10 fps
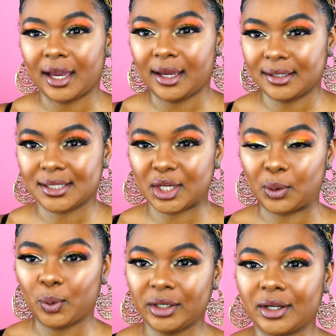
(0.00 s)
guys, so I
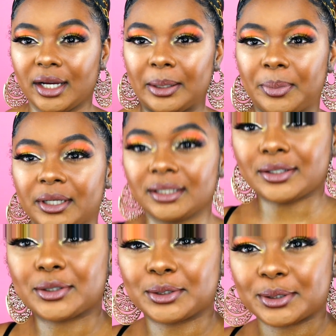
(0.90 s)
went on and put a
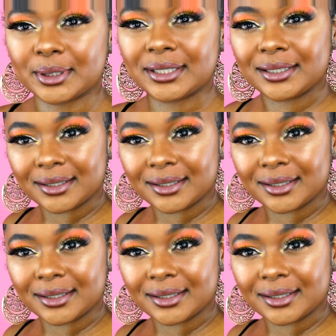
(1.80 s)
little